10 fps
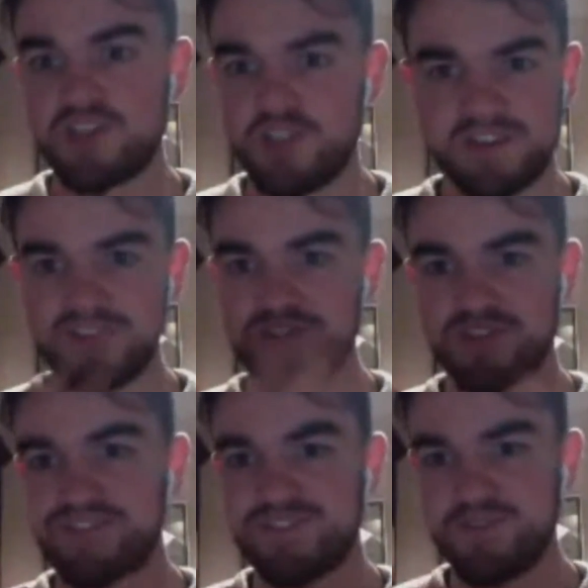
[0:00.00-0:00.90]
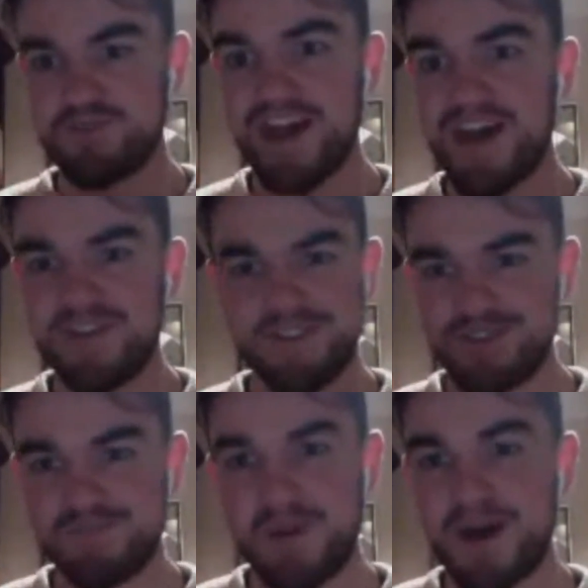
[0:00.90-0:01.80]
can just do that and then you
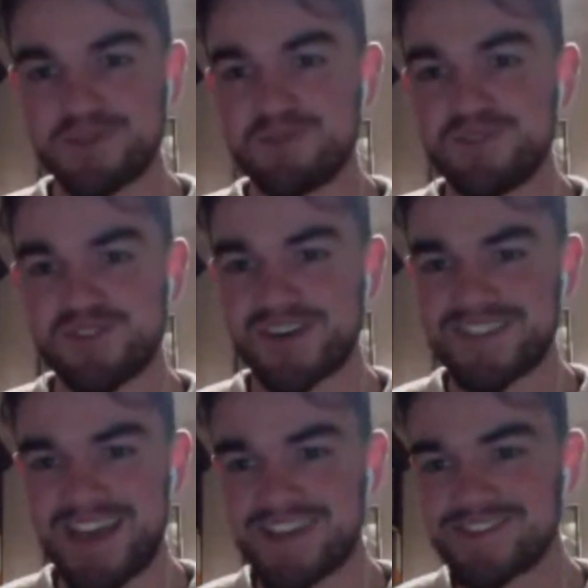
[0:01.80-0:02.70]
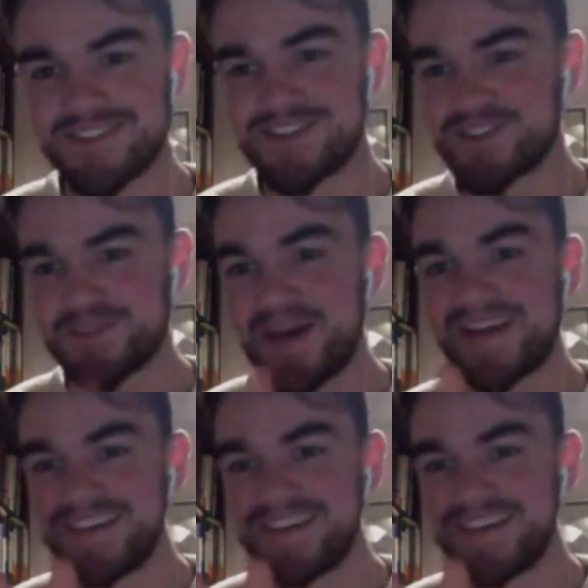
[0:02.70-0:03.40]
pass all the drug tests. It doesn't matter.